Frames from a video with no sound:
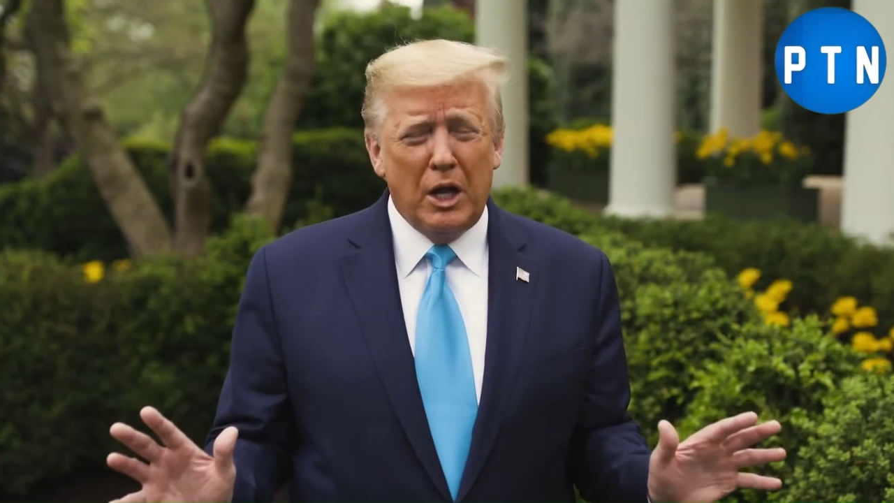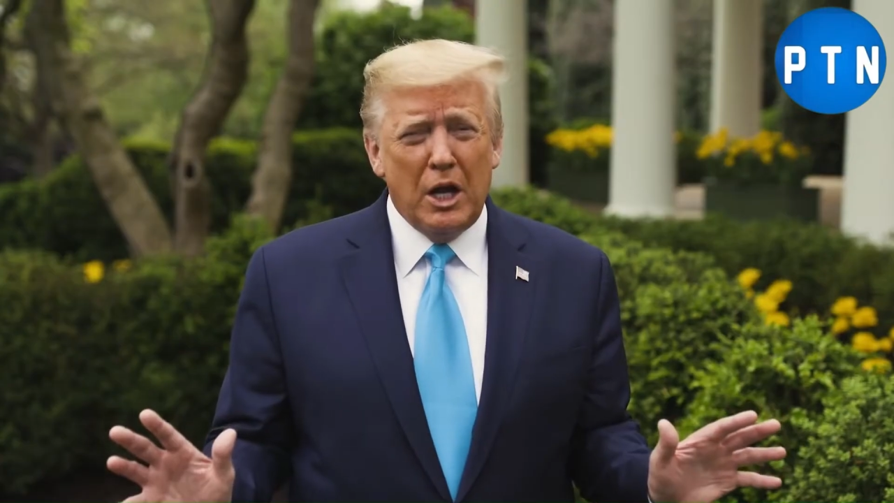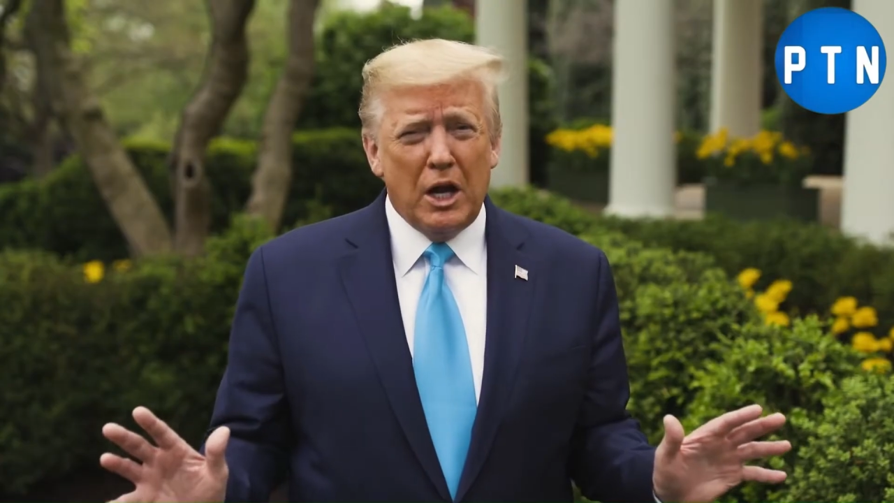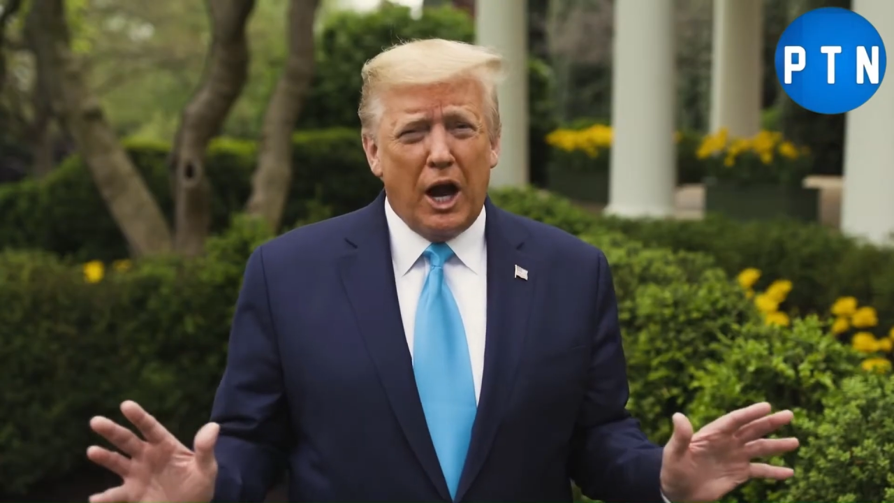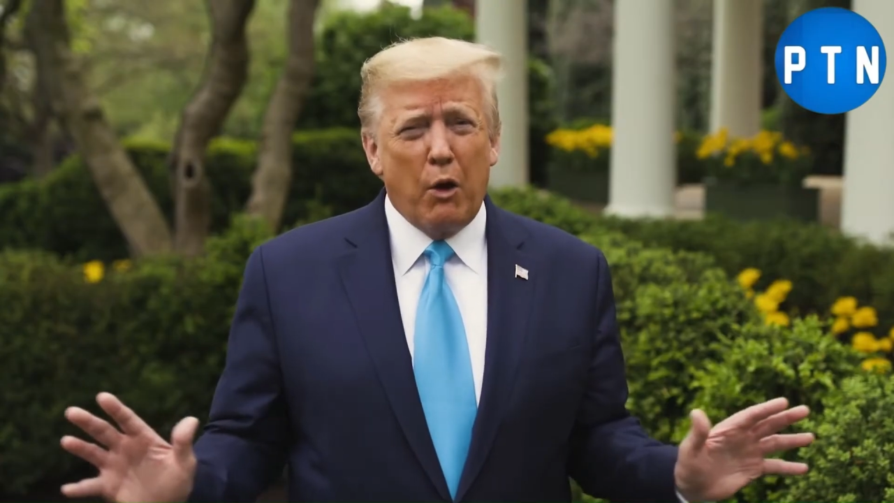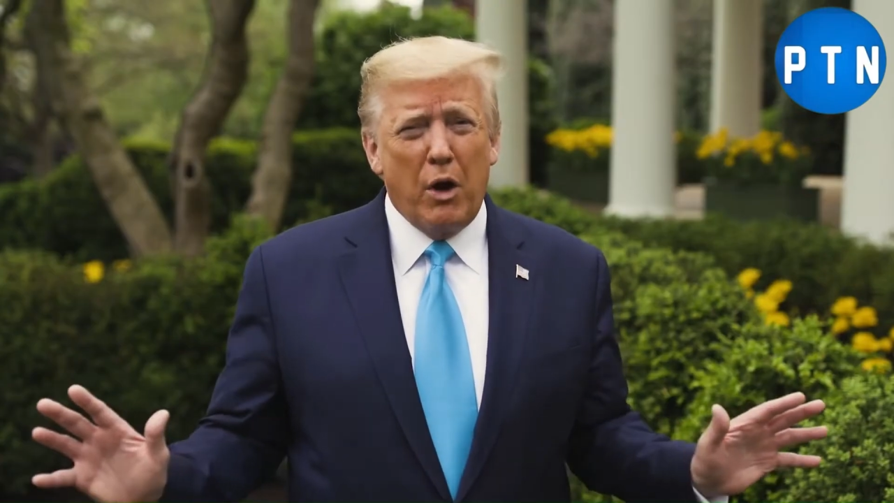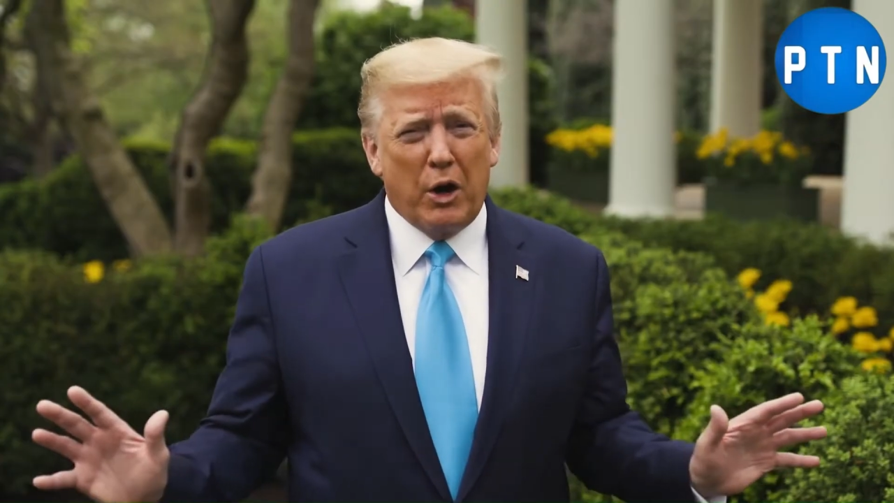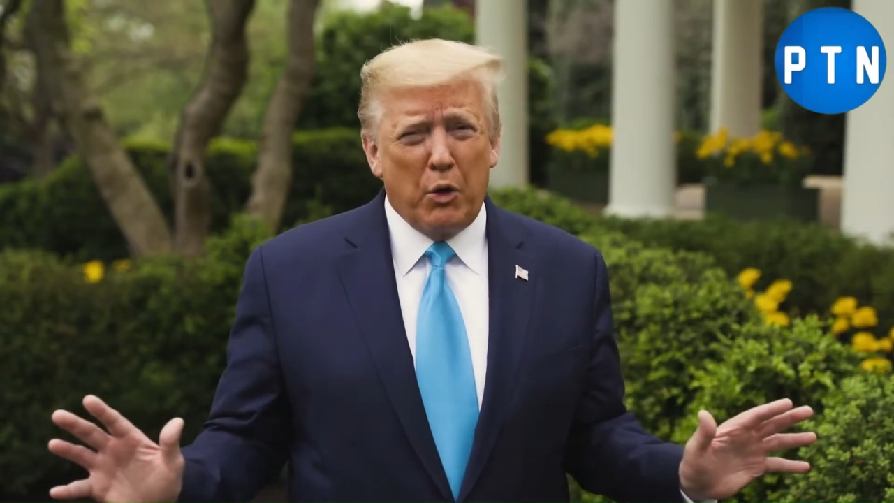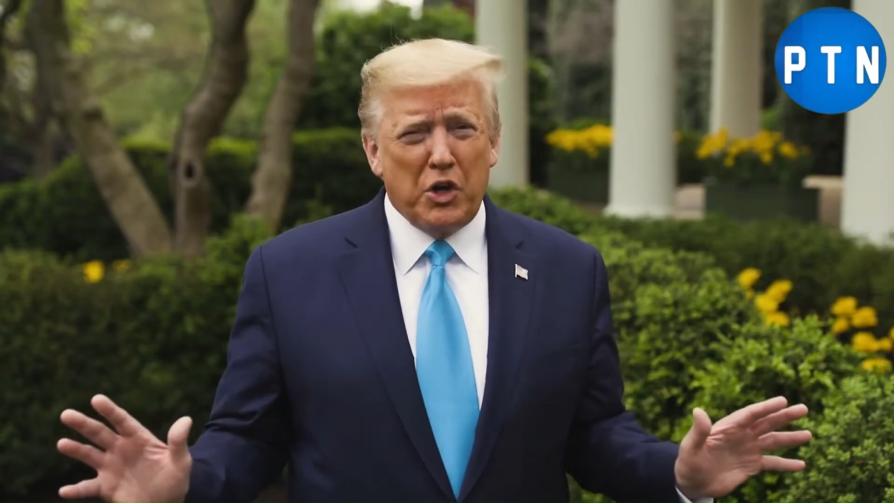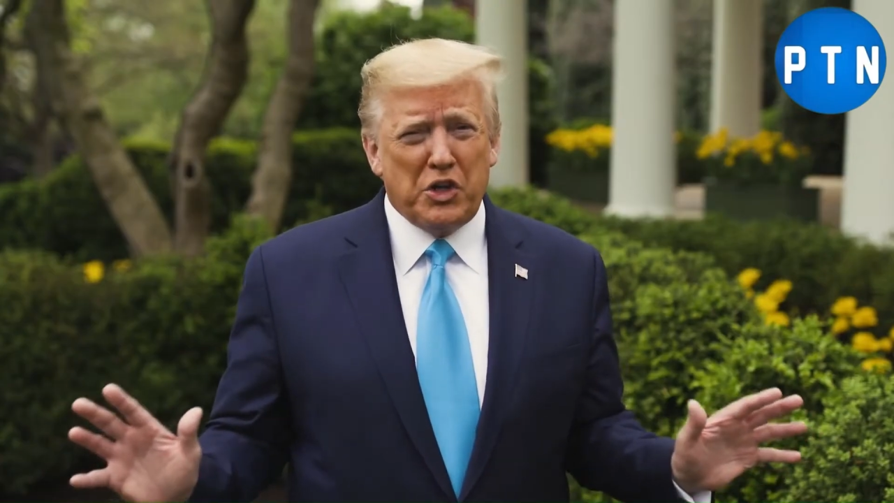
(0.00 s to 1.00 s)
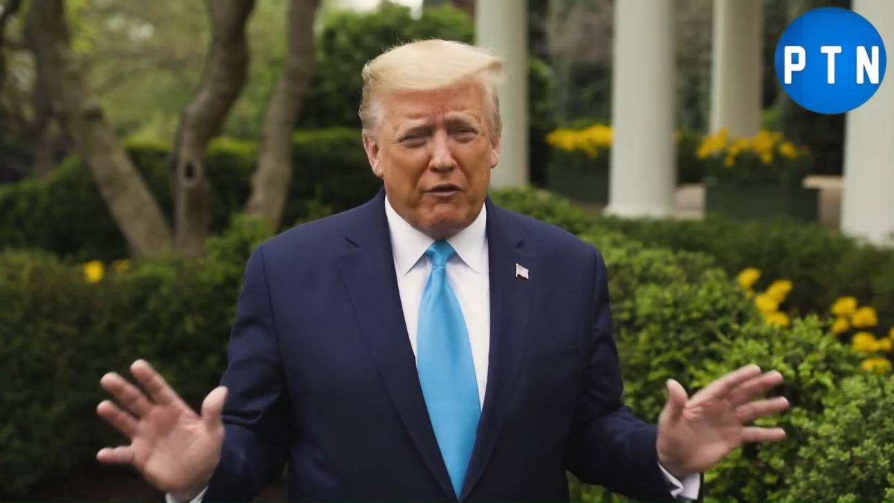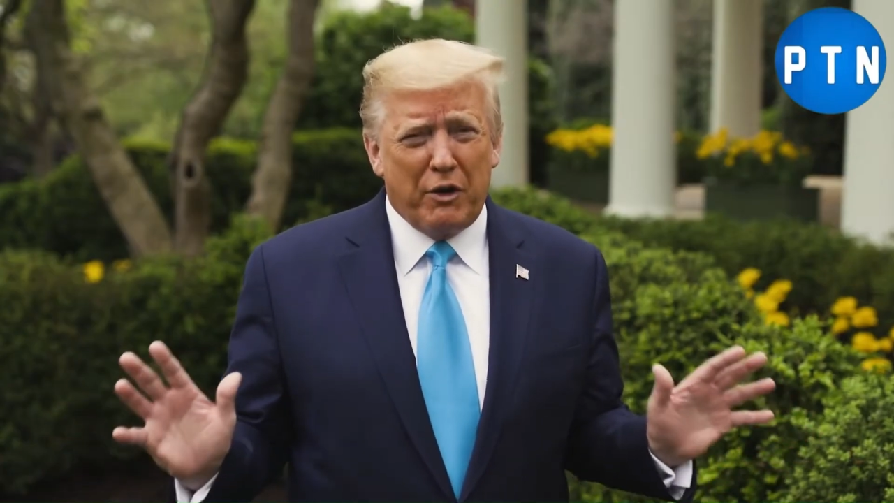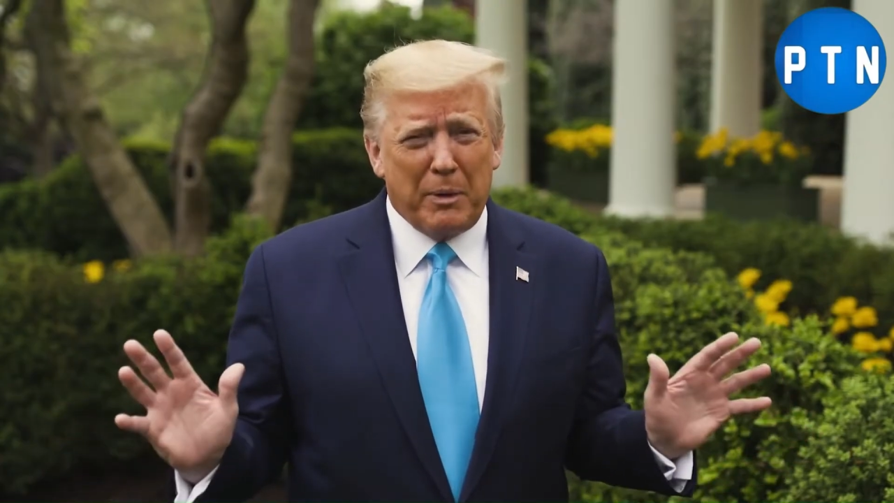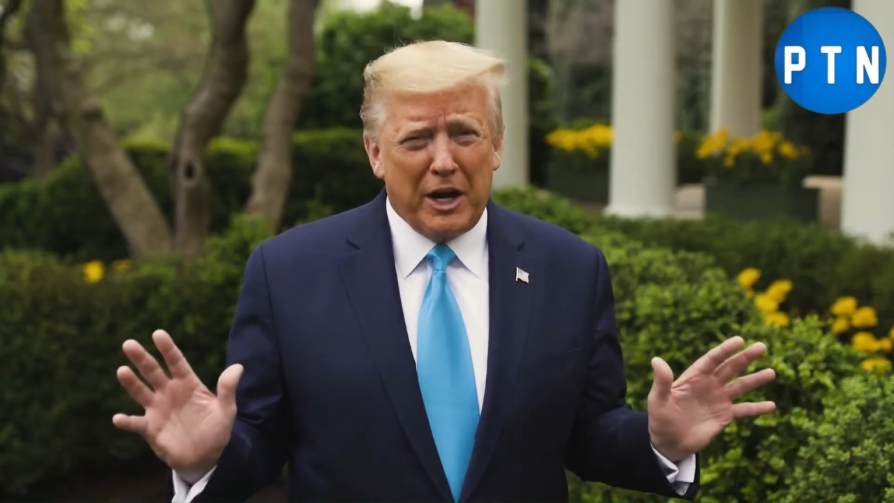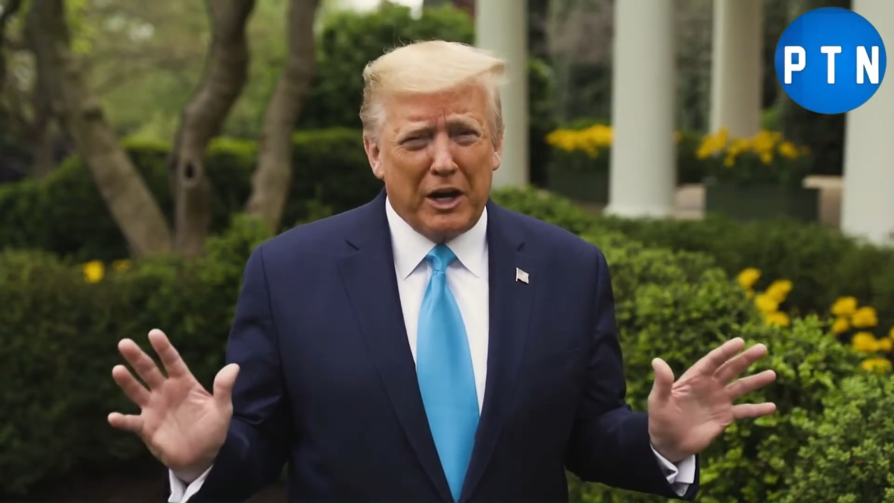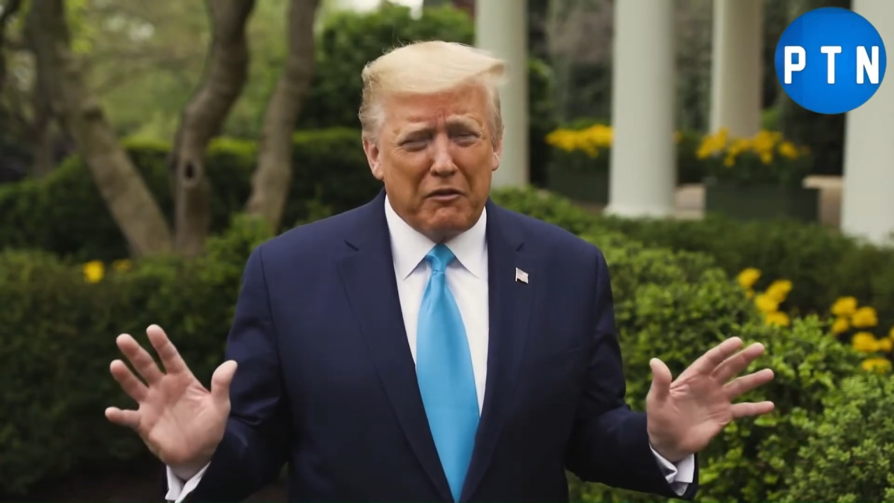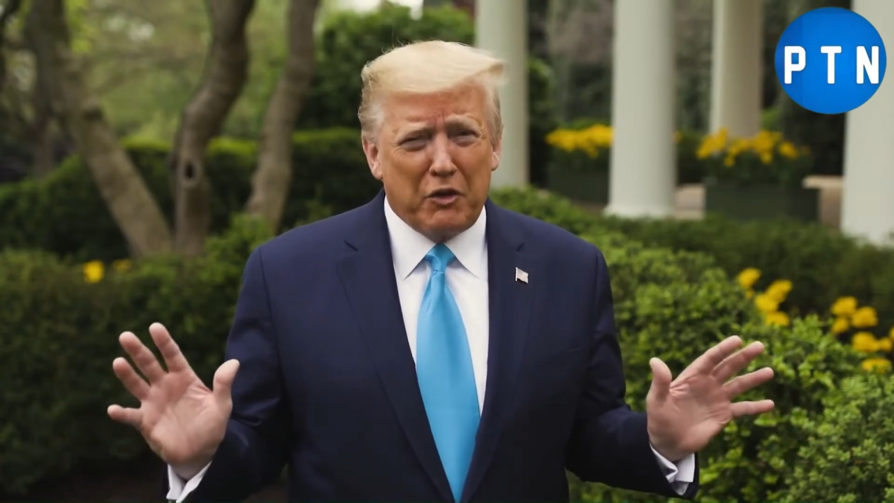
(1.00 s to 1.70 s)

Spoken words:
information about the